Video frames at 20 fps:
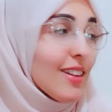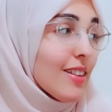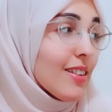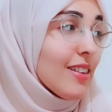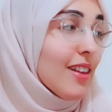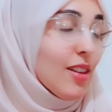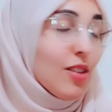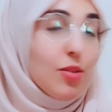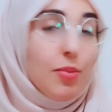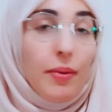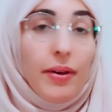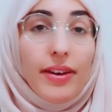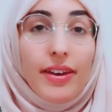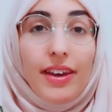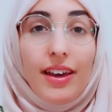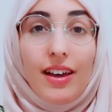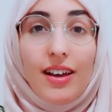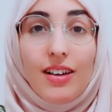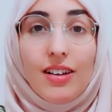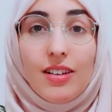That's my
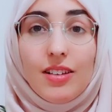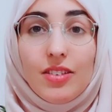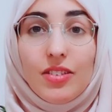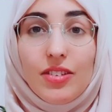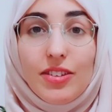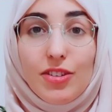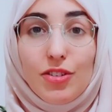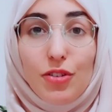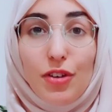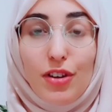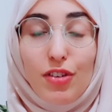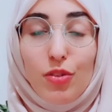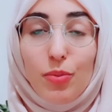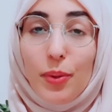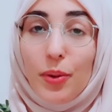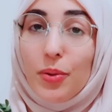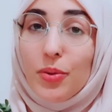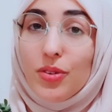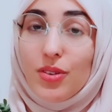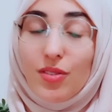cat on the scratch
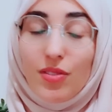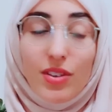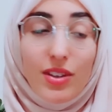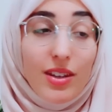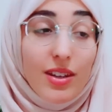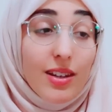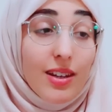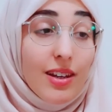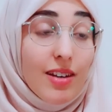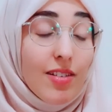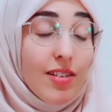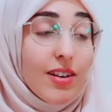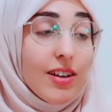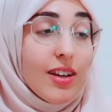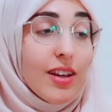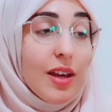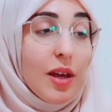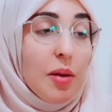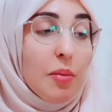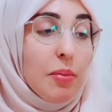post, if you can hear it.
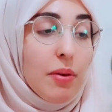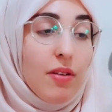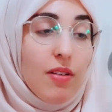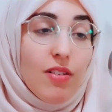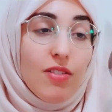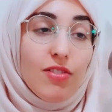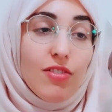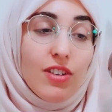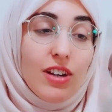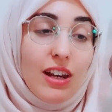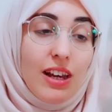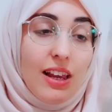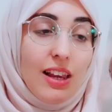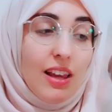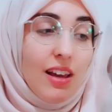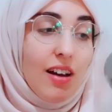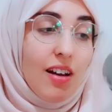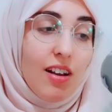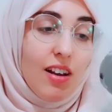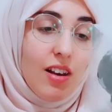But really,
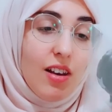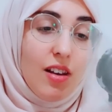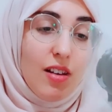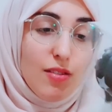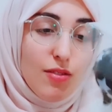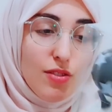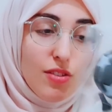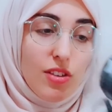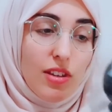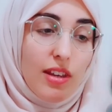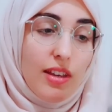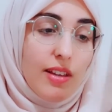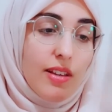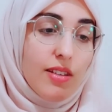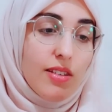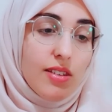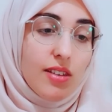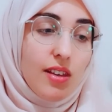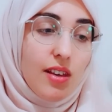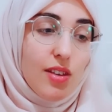I loved
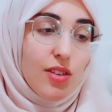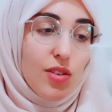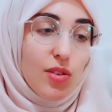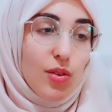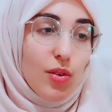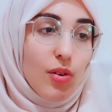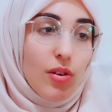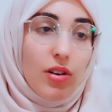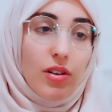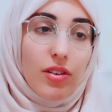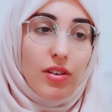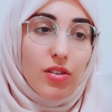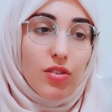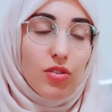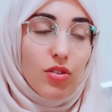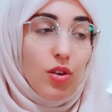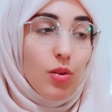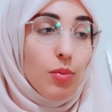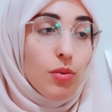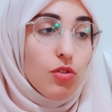these. I thought, oh, there's
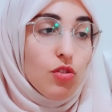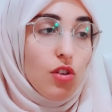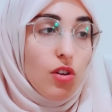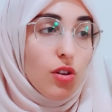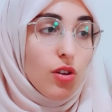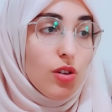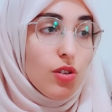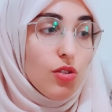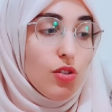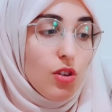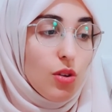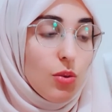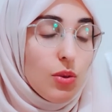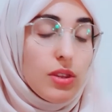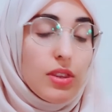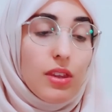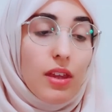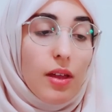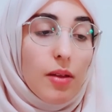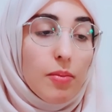so much I could do
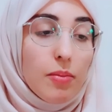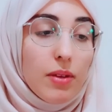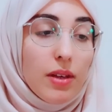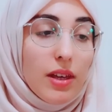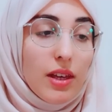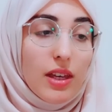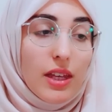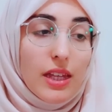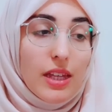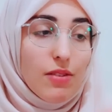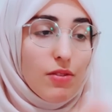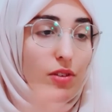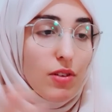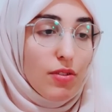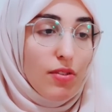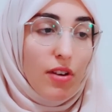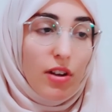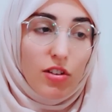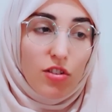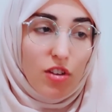with them, even
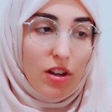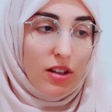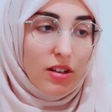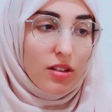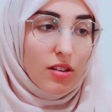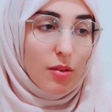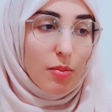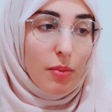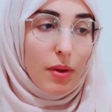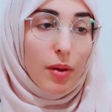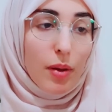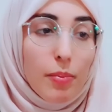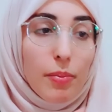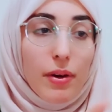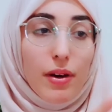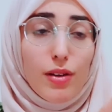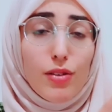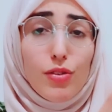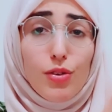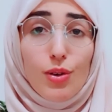if I jazz them But
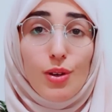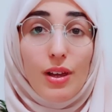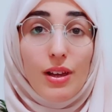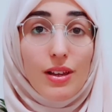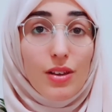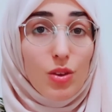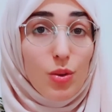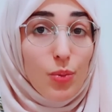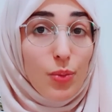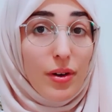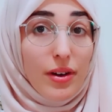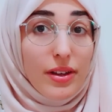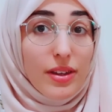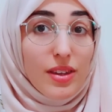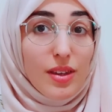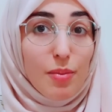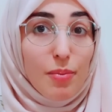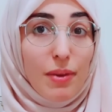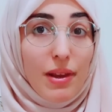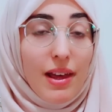I do like the white and
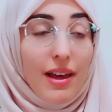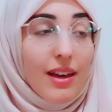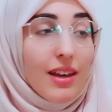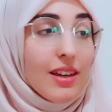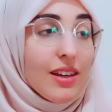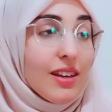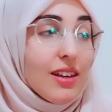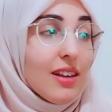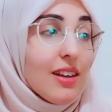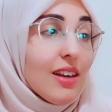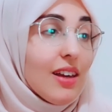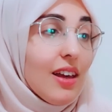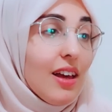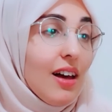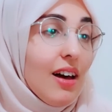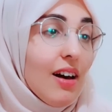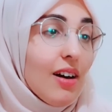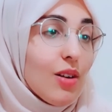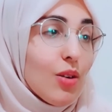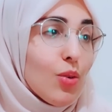the black.
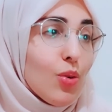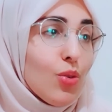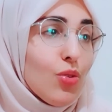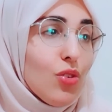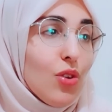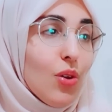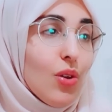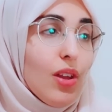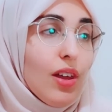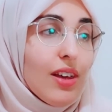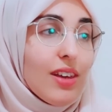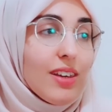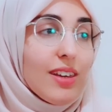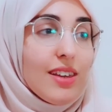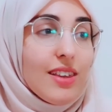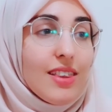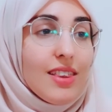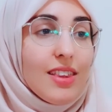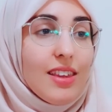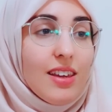I also like
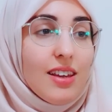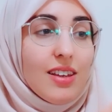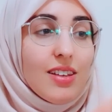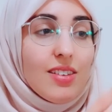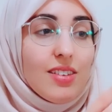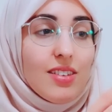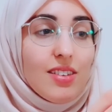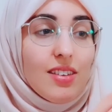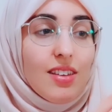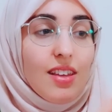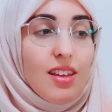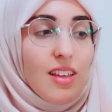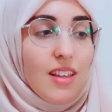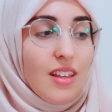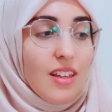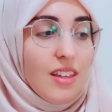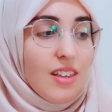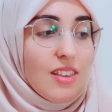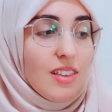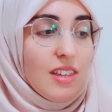this,
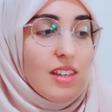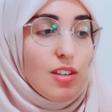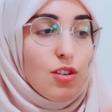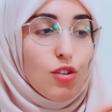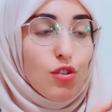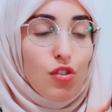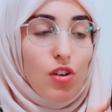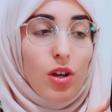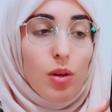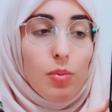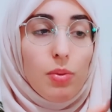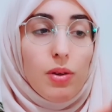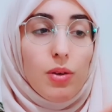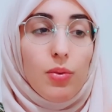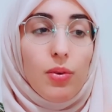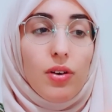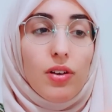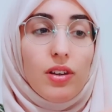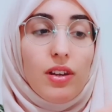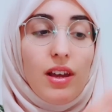the stripy
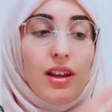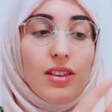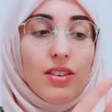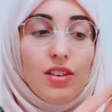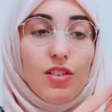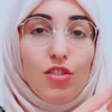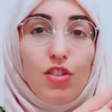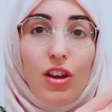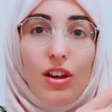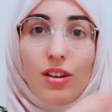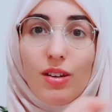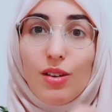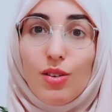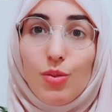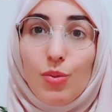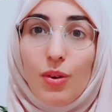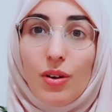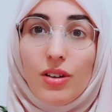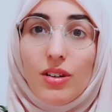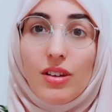one and the checkered
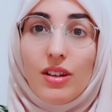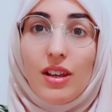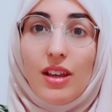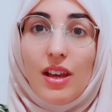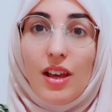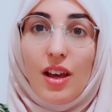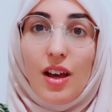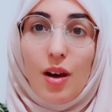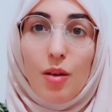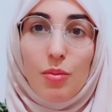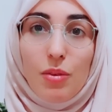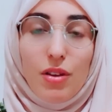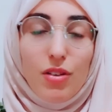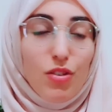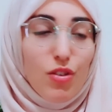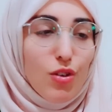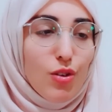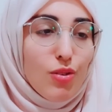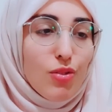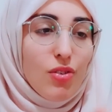one. I'm not
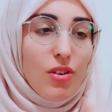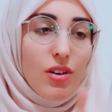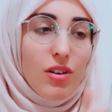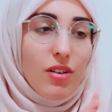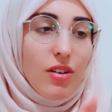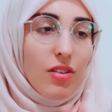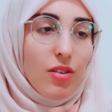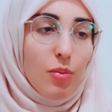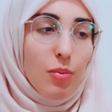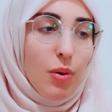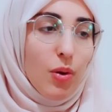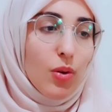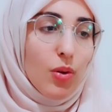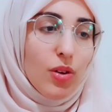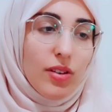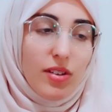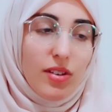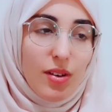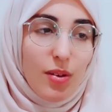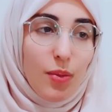too fond on the polka
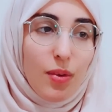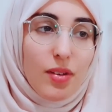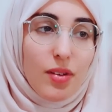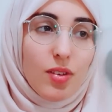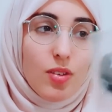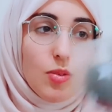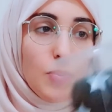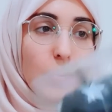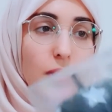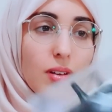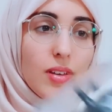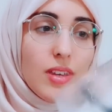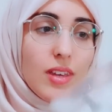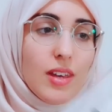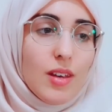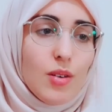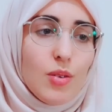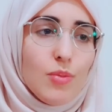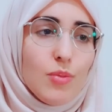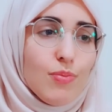dot ones, but
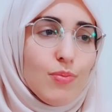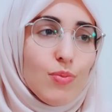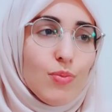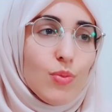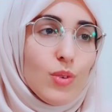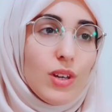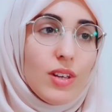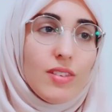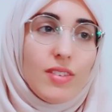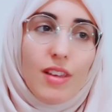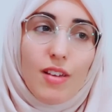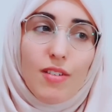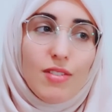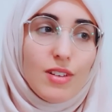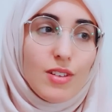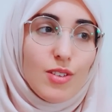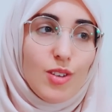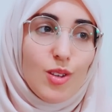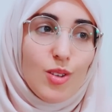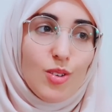yeah, could
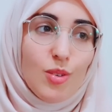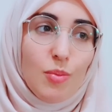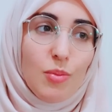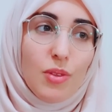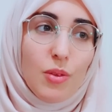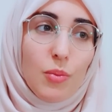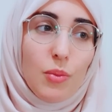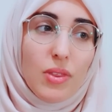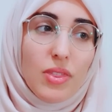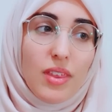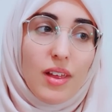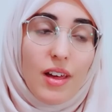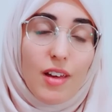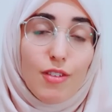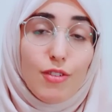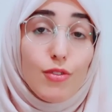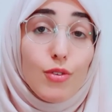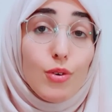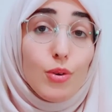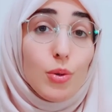definitely do something with that. I
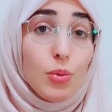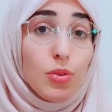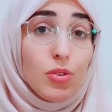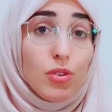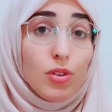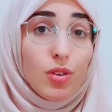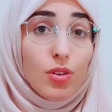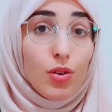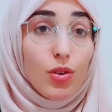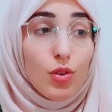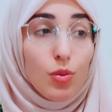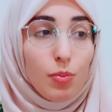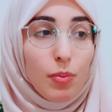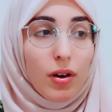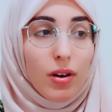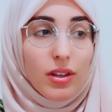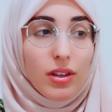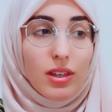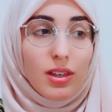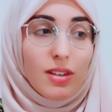thought it was a good
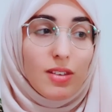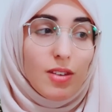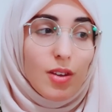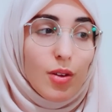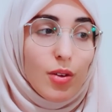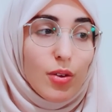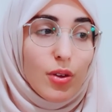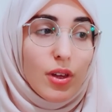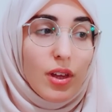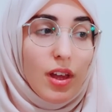bargain though.